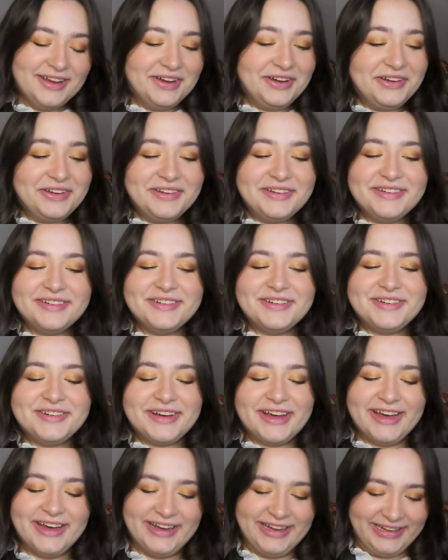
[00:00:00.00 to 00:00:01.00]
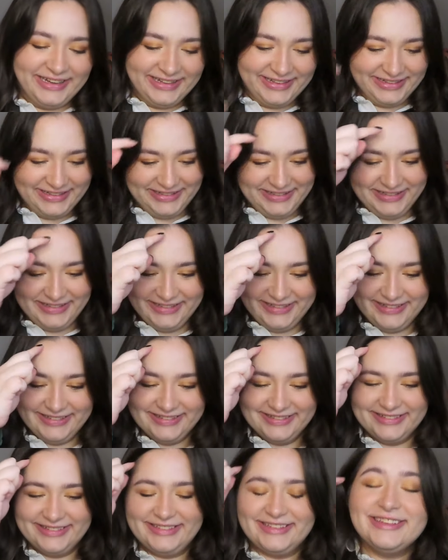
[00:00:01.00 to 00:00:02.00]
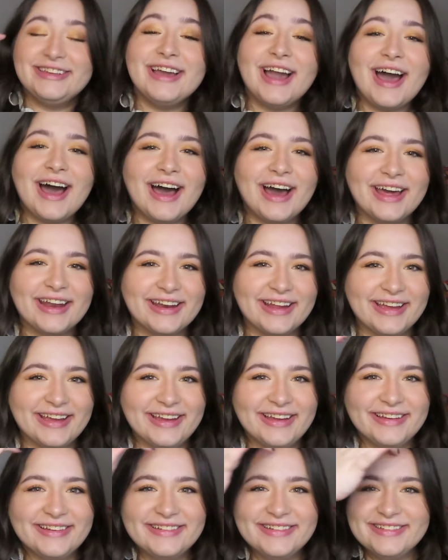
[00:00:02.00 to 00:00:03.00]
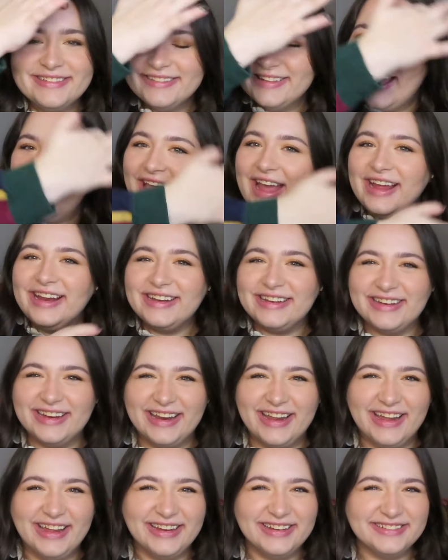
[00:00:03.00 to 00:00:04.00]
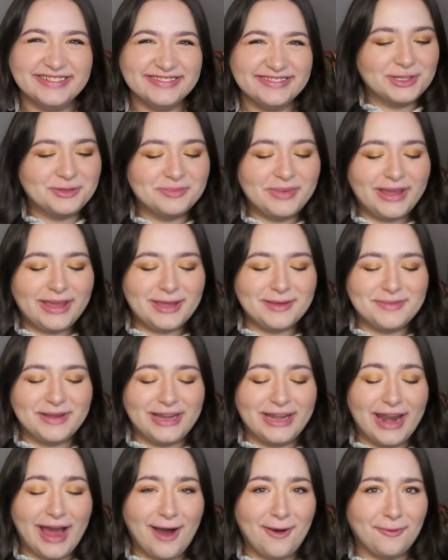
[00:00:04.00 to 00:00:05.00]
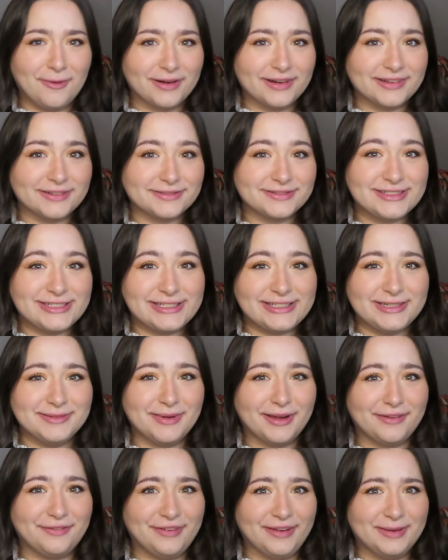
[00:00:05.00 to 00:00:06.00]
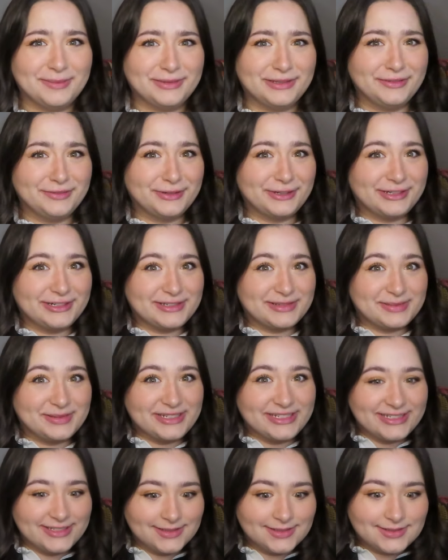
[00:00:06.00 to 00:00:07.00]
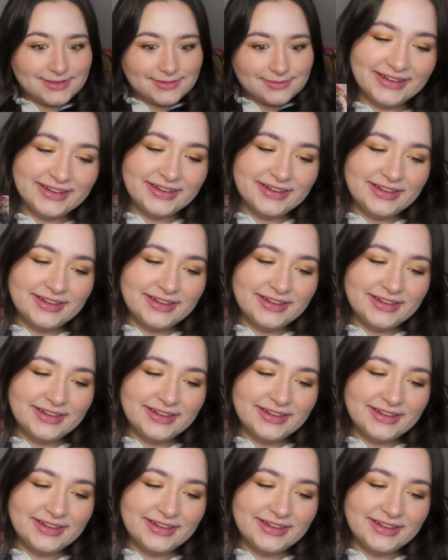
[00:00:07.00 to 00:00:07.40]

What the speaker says: Oh, God, I hate it. You're making me not want to see my family for Christmas.